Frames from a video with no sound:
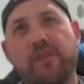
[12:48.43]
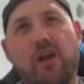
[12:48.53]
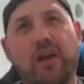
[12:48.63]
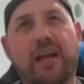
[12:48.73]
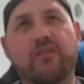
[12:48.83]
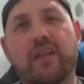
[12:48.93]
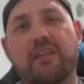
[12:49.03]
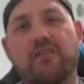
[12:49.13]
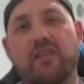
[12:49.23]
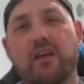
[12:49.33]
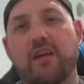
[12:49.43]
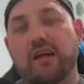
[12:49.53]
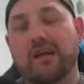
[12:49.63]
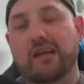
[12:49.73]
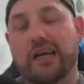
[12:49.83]
Okay, so that's
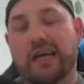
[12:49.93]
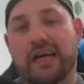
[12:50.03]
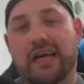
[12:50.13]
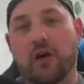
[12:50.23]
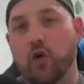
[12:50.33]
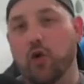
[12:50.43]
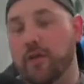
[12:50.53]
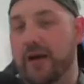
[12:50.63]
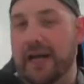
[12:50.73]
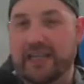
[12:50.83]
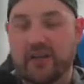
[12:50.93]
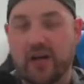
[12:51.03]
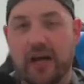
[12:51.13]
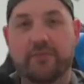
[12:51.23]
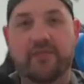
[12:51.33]
uh, all the party
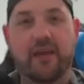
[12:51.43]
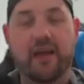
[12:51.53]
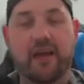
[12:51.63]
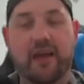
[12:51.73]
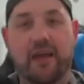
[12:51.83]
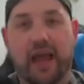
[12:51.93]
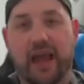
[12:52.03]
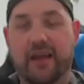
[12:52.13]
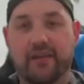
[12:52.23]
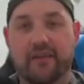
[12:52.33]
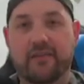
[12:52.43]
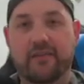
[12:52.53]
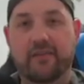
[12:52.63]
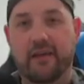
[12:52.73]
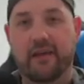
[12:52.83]
types uh, and
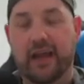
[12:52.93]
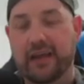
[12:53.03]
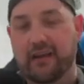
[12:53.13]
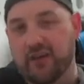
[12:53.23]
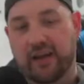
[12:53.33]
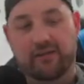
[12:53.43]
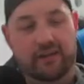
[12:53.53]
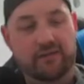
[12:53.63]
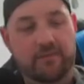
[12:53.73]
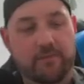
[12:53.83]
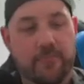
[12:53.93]
uh, any changelings.